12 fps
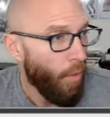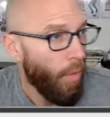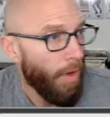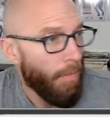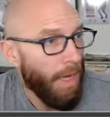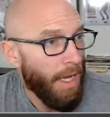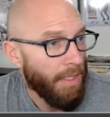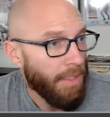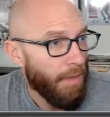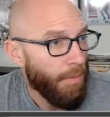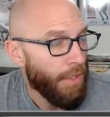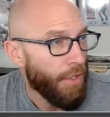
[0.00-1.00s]
One box
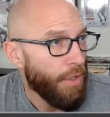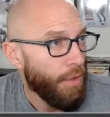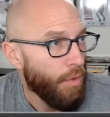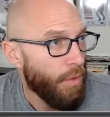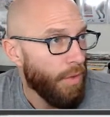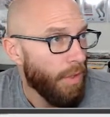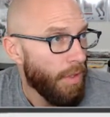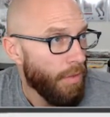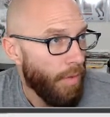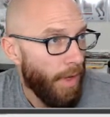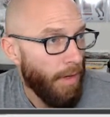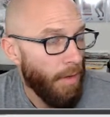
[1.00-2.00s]
number two.
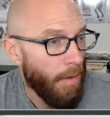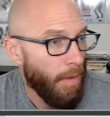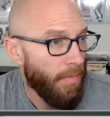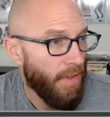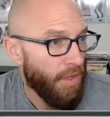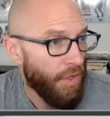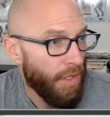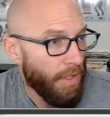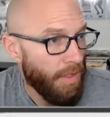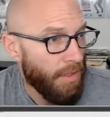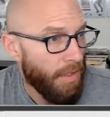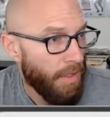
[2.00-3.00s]
Random divisions.